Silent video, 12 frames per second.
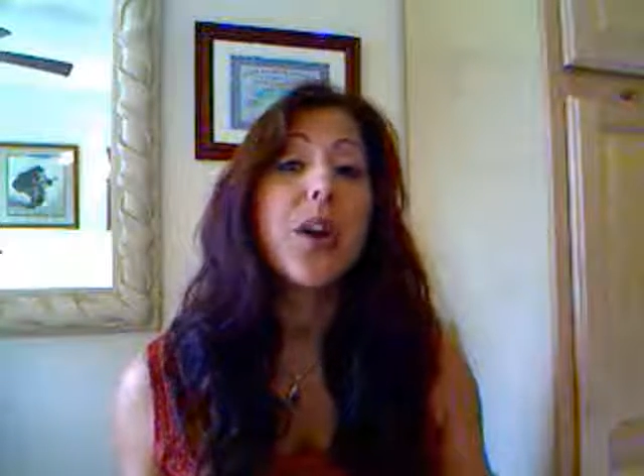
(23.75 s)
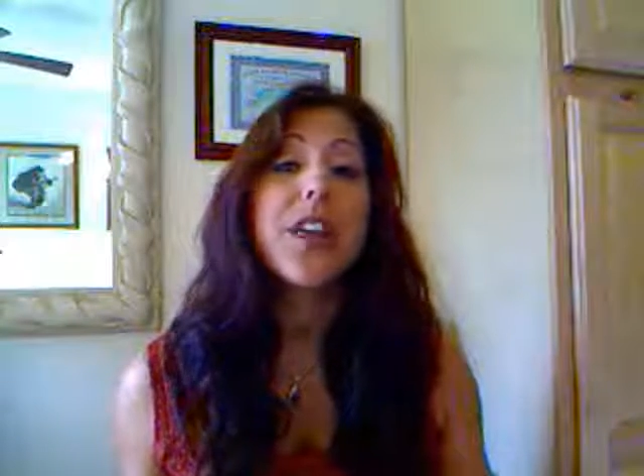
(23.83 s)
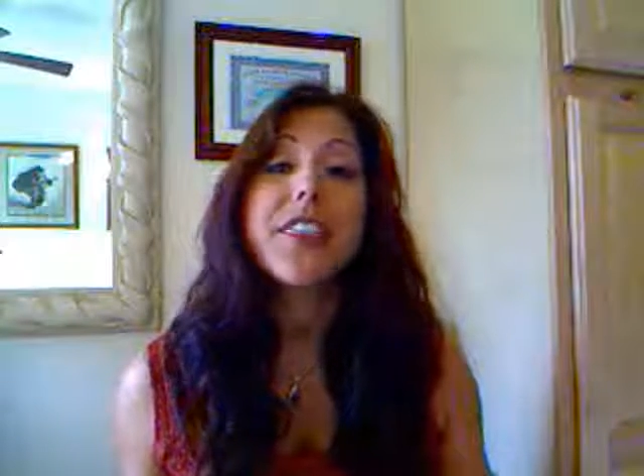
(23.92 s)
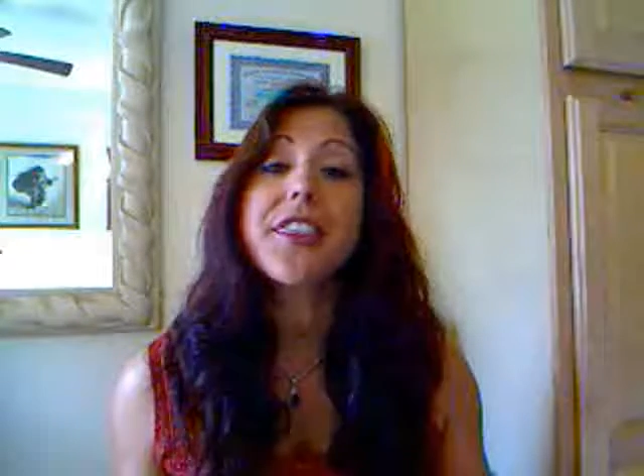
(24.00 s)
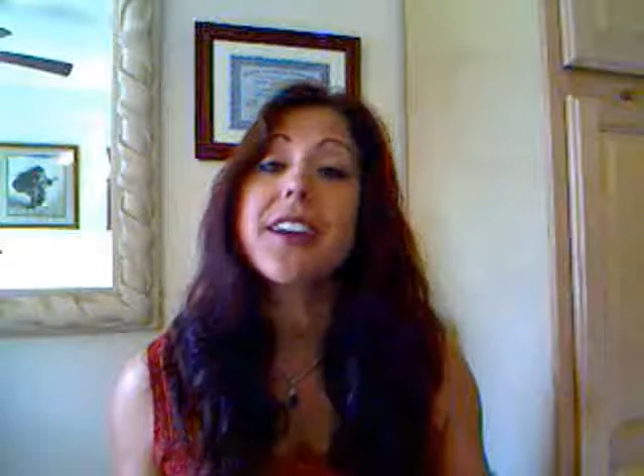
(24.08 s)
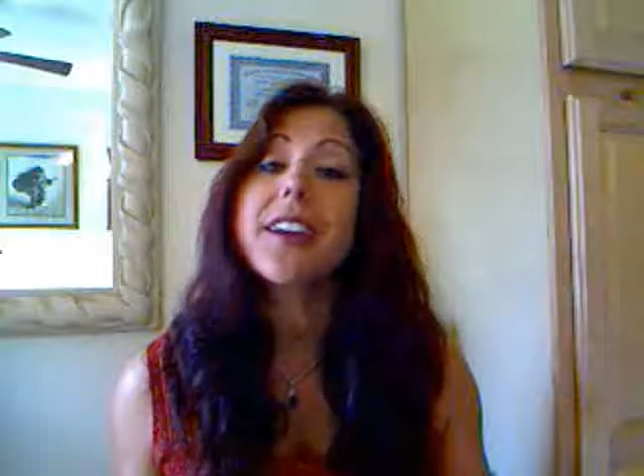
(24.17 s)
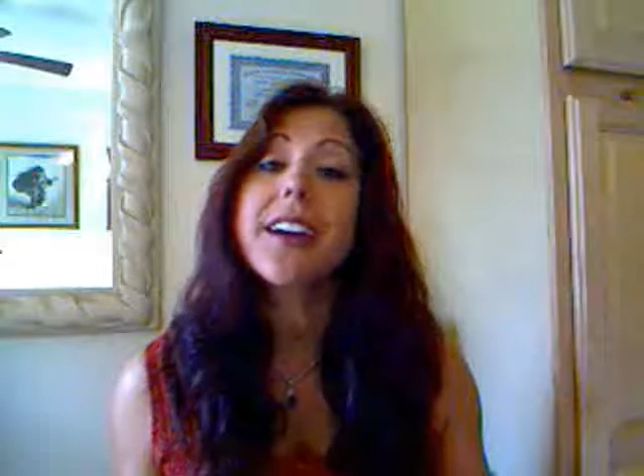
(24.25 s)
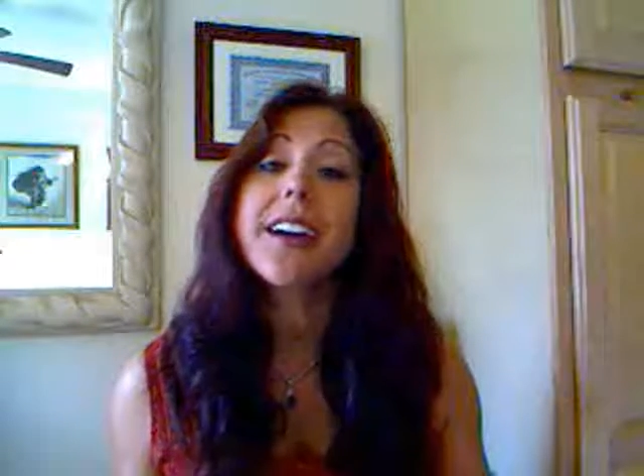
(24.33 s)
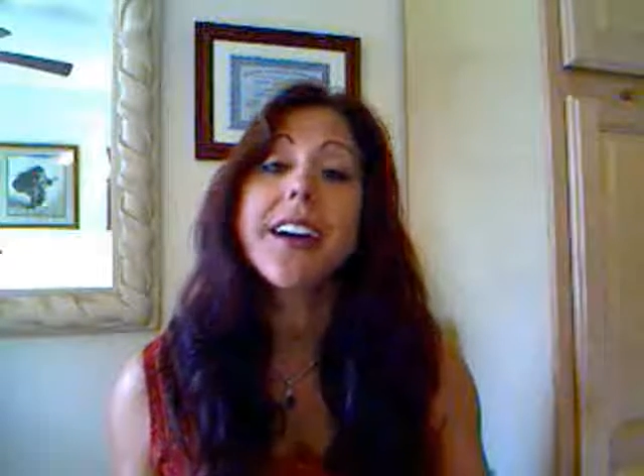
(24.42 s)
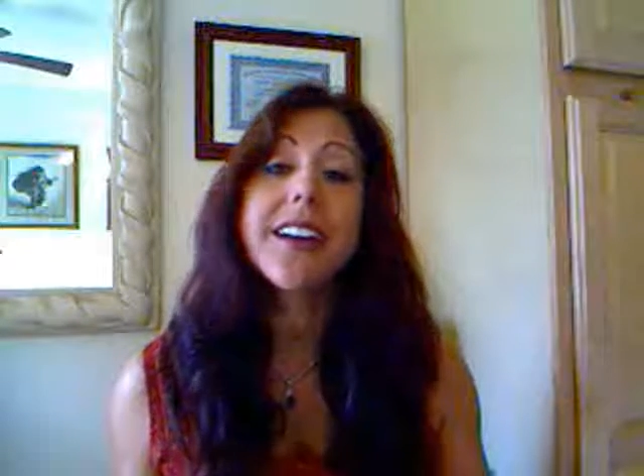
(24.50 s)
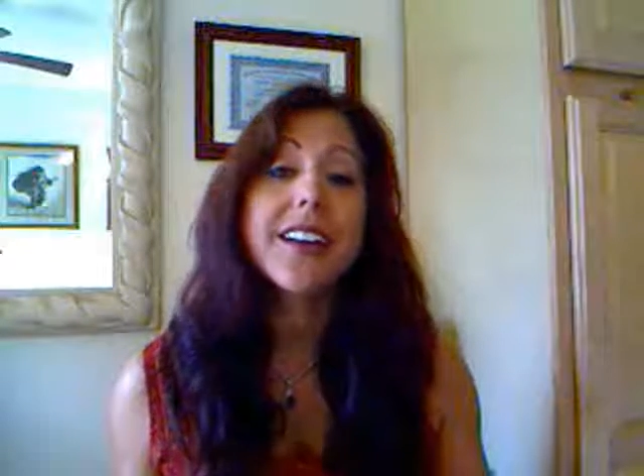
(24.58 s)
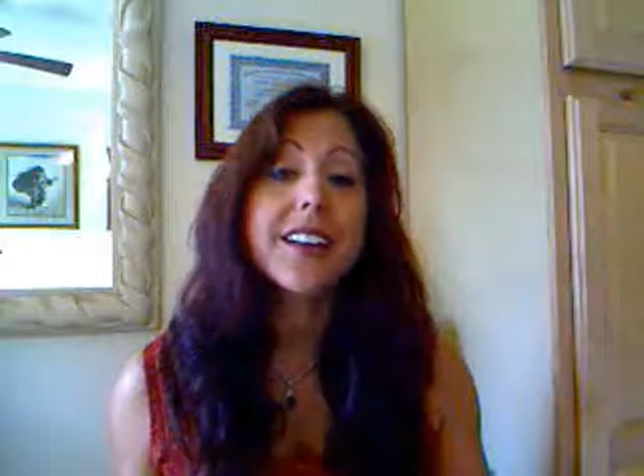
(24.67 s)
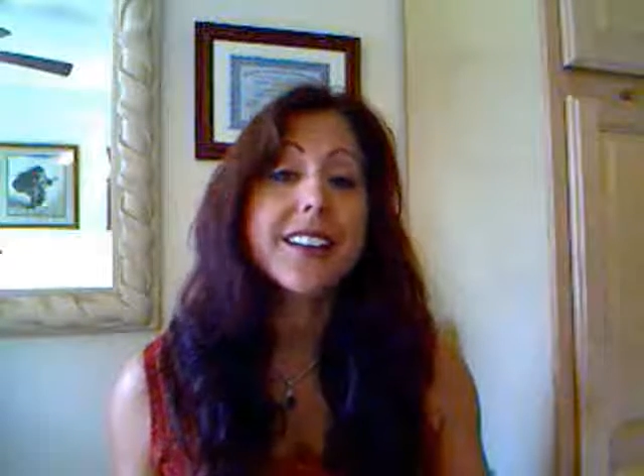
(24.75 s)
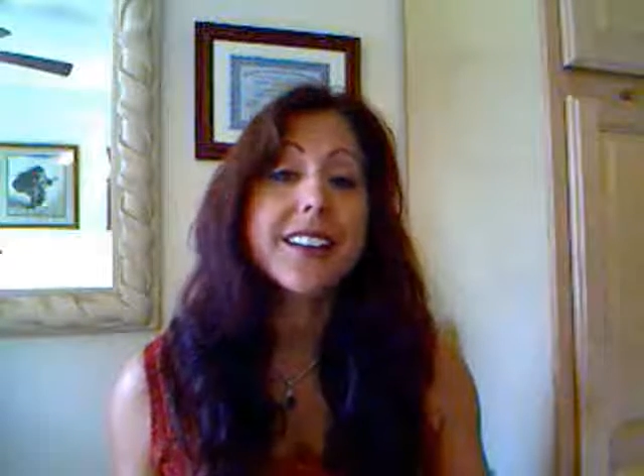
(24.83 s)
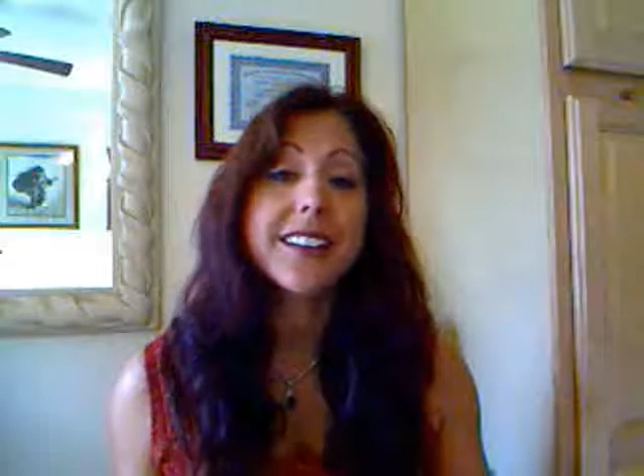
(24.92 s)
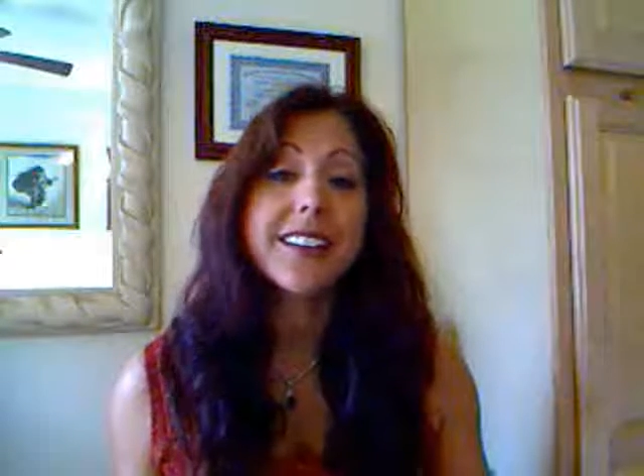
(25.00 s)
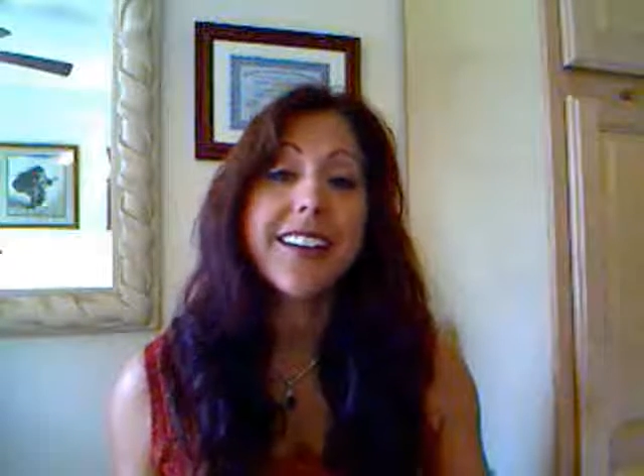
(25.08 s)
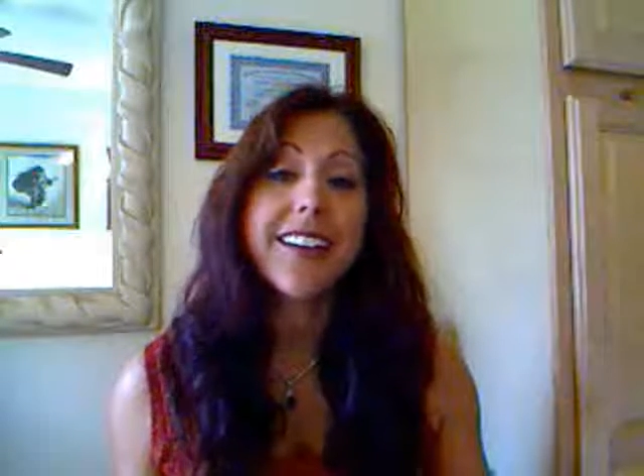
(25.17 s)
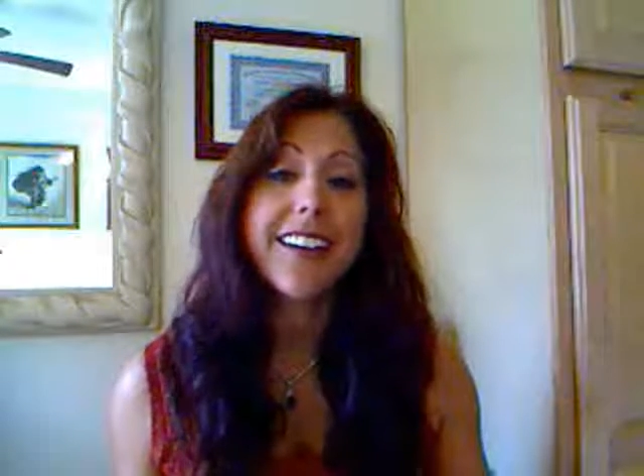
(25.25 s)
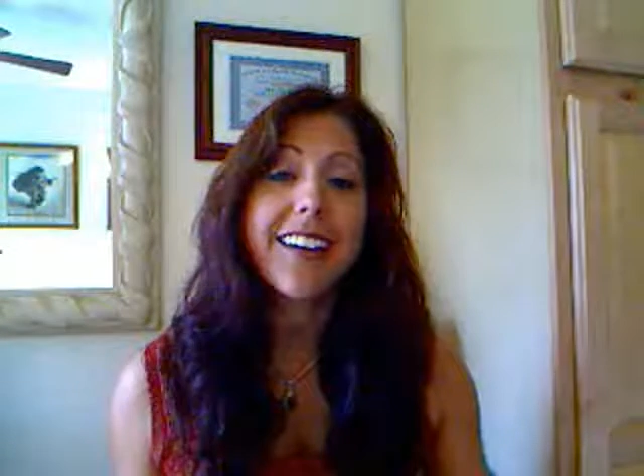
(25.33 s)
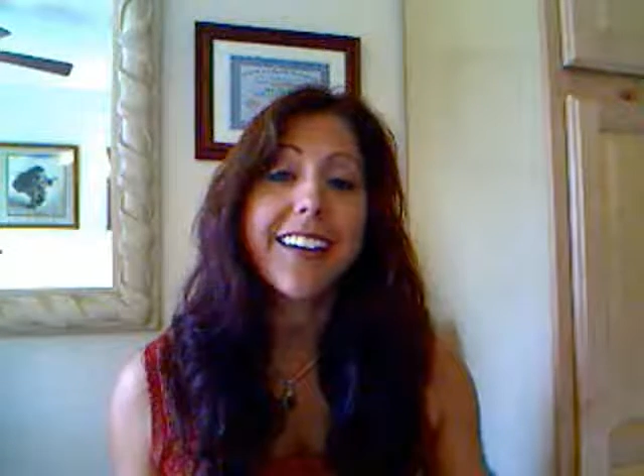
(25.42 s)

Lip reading: within.